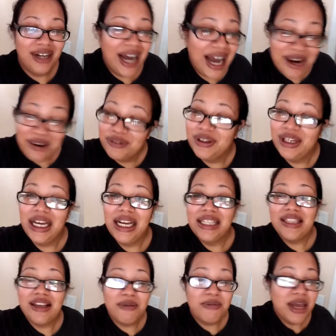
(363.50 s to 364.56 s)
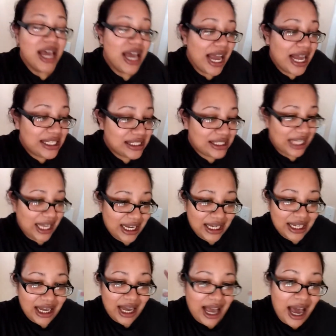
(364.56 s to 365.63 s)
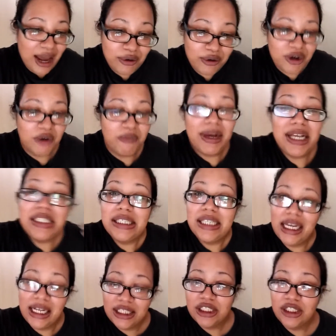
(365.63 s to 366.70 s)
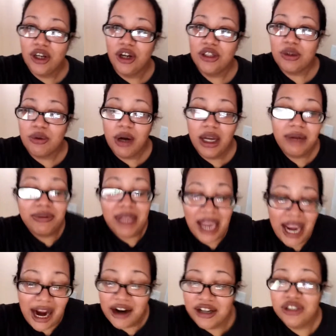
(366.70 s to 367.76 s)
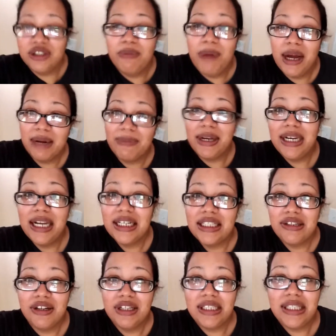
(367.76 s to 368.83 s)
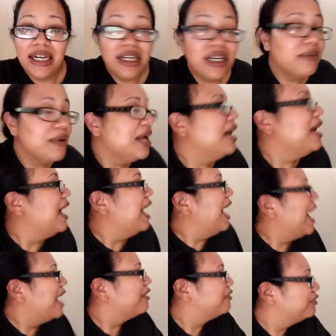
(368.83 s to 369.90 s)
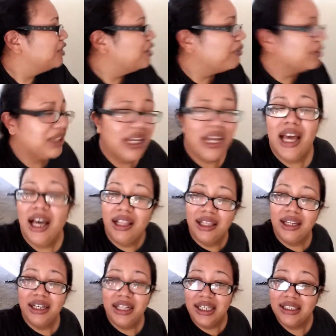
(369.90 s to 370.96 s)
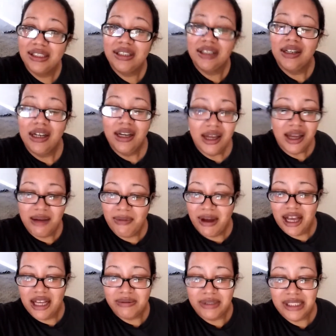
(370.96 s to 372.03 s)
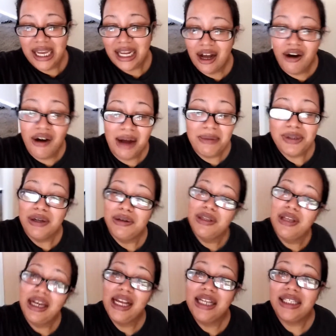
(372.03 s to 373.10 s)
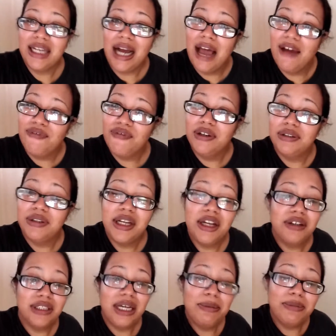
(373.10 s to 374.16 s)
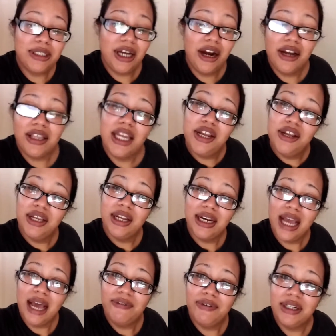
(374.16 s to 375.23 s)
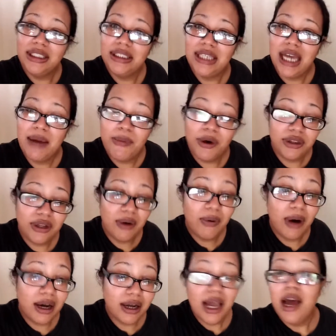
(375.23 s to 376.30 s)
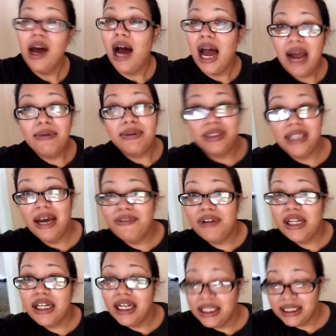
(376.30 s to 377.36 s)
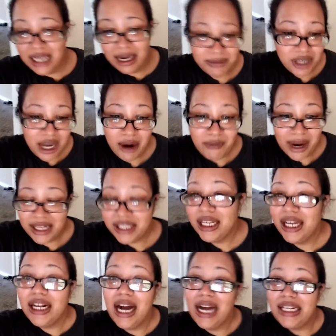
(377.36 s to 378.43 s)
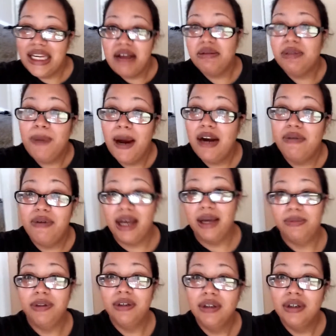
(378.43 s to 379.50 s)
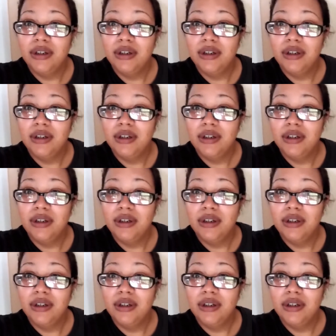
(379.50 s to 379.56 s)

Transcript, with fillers: I don't like them. It's like, I don't know. My skin starts crawling. The hairs in the back of my neck start standing up. I don't know what the hell it is. And my husband's like, oh, I'm so sorry. He's like, I feel, he goes, I'm sorry that you didn't have a good time on that walk. I was having a good time until I ran into a goddamn spider web.